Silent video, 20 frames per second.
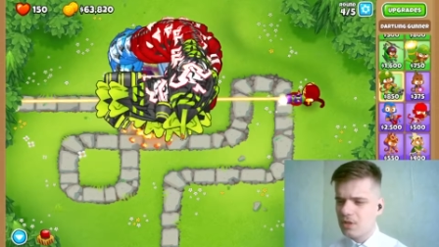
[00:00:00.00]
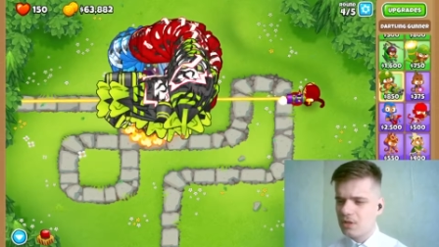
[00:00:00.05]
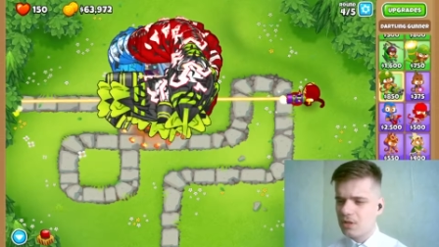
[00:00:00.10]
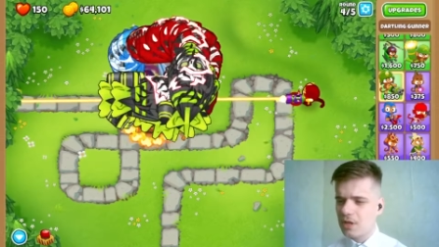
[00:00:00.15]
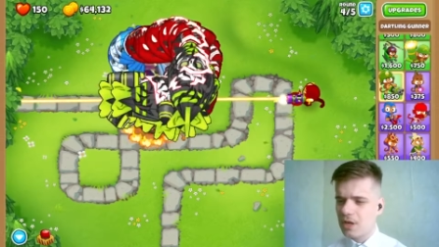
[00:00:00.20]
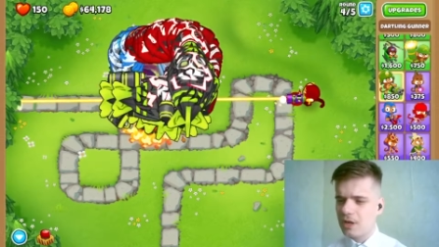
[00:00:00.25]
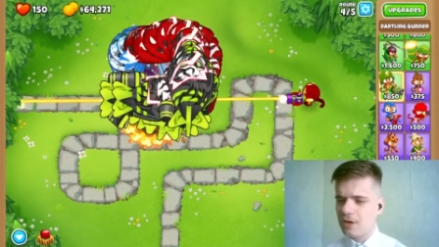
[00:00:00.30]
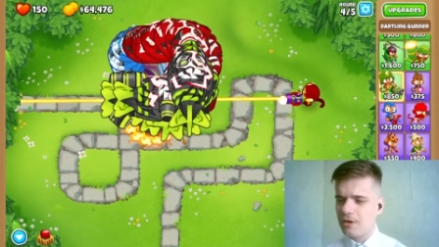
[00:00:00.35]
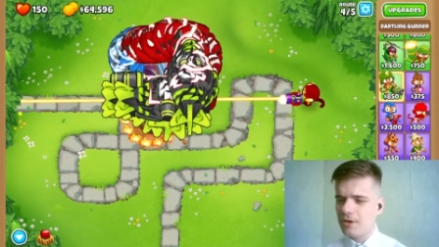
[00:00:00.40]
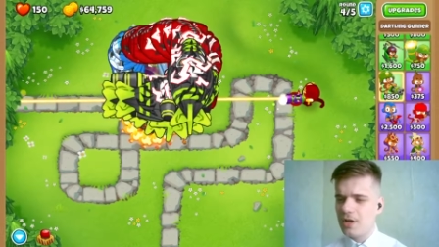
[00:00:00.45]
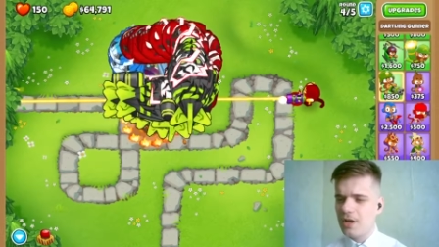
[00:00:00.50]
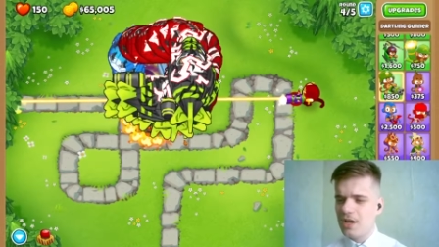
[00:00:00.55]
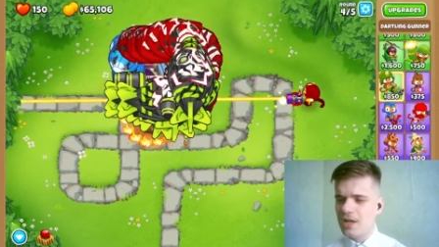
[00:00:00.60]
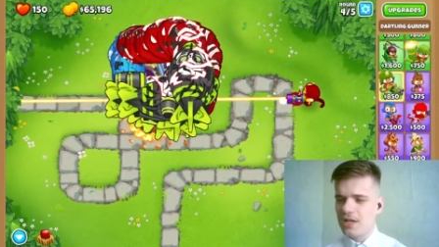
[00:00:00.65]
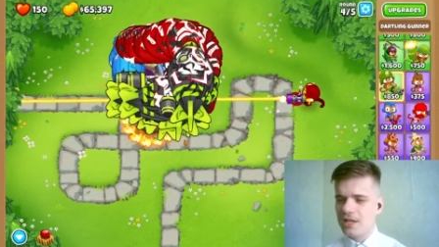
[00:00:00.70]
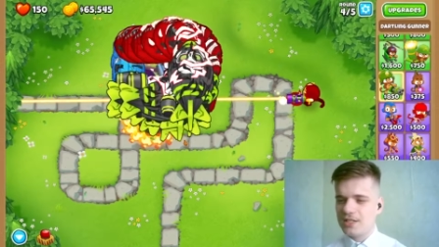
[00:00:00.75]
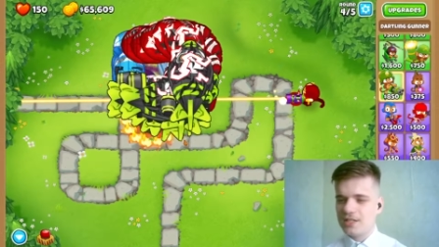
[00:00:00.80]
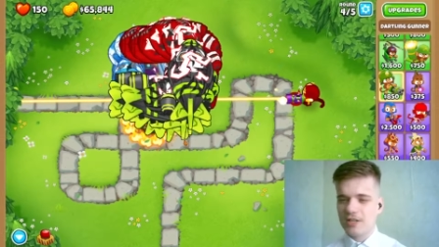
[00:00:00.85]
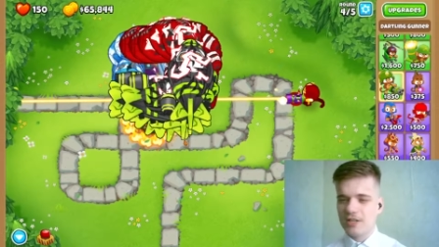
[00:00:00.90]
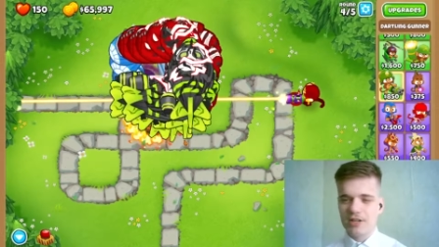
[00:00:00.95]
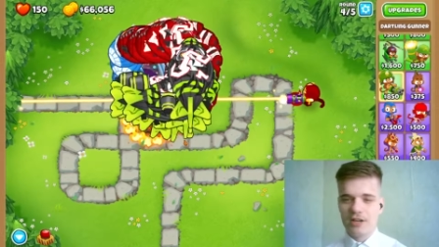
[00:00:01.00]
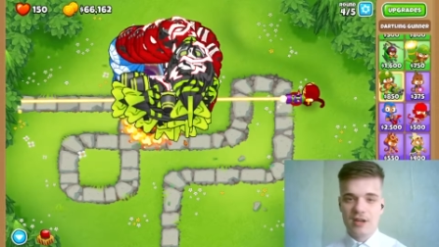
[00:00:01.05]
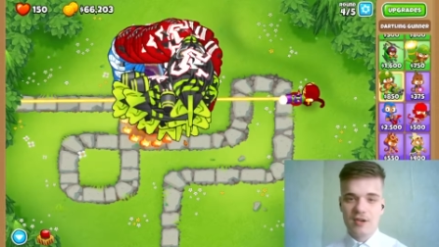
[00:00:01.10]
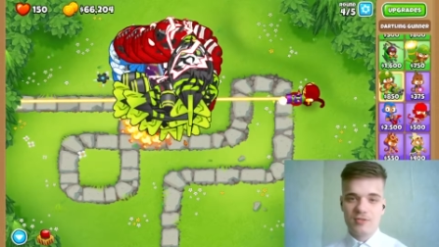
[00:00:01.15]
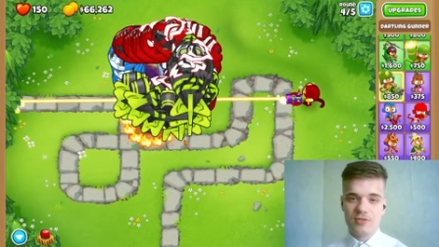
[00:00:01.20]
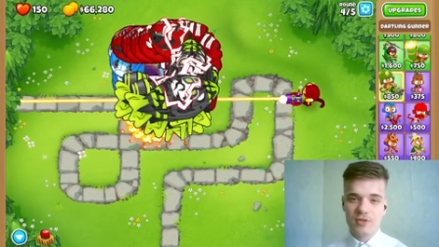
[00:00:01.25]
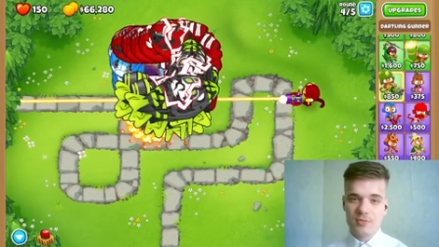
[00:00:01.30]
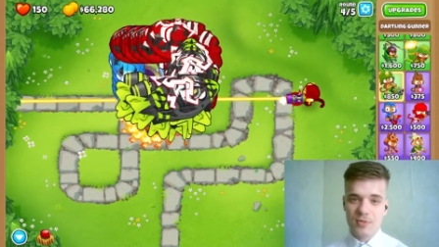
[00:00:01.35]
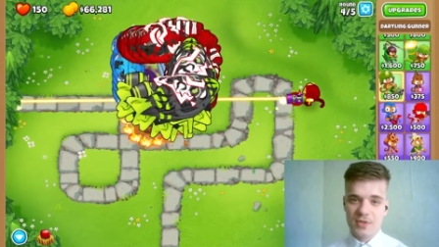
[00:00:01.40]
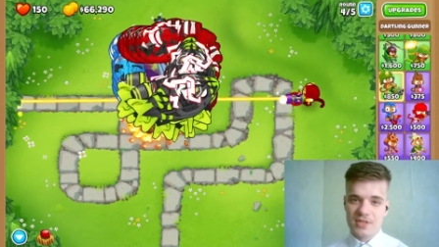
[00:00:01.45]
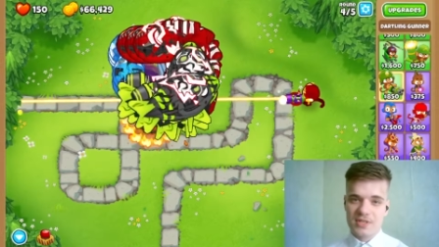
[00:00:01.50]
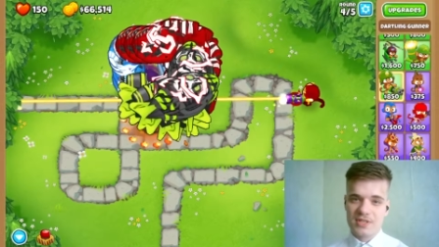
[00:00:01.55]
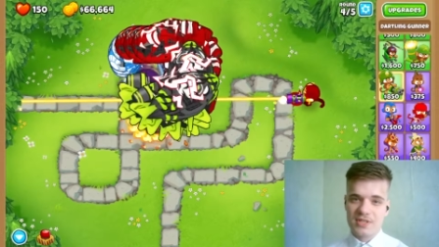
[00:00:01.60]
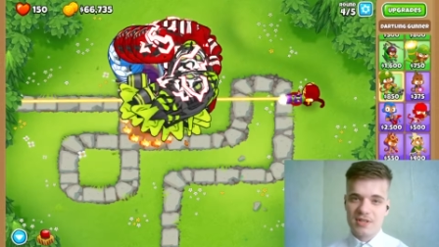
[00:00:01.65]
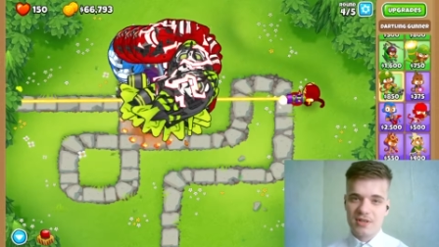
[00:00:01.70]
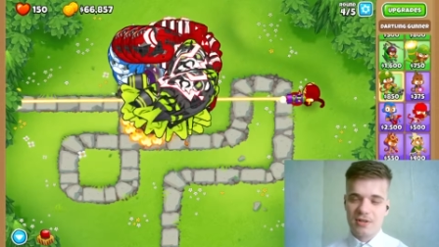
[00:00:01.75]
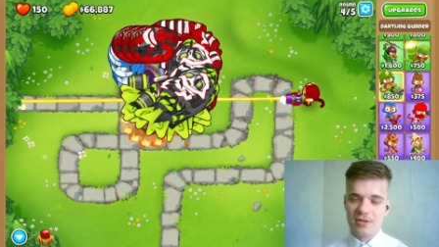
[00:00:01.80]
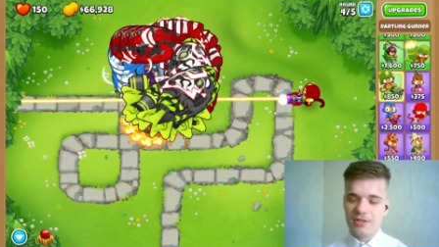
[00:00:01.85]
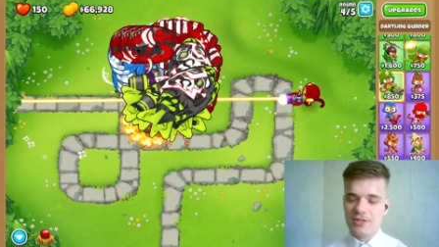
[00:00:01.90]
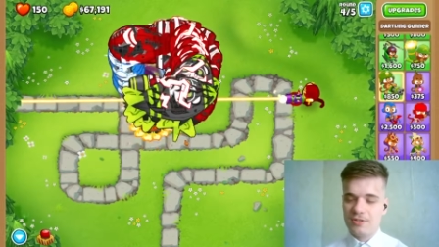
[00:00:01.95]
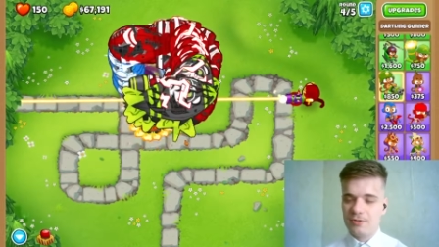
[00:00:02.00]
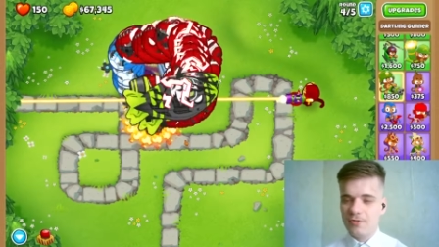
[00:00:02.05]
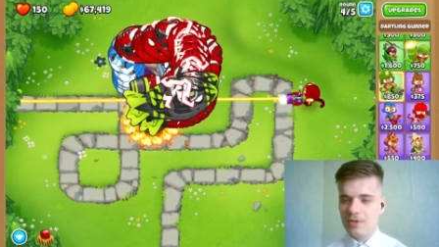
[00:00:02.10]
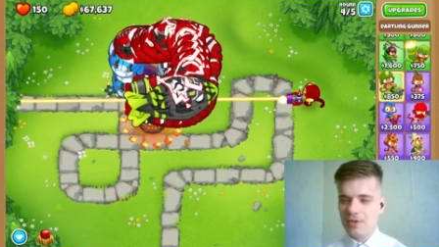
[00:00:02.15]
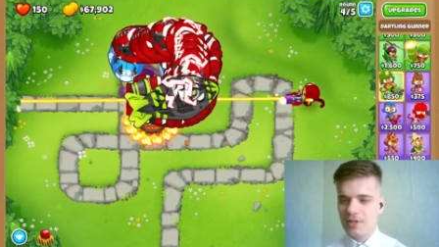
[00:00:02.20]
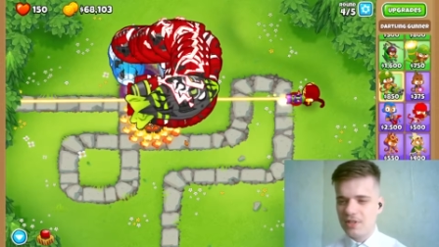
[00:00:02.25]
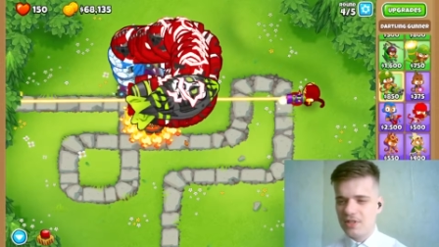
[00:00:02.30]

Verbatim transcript: Now, is the Ray of Doom necessary to win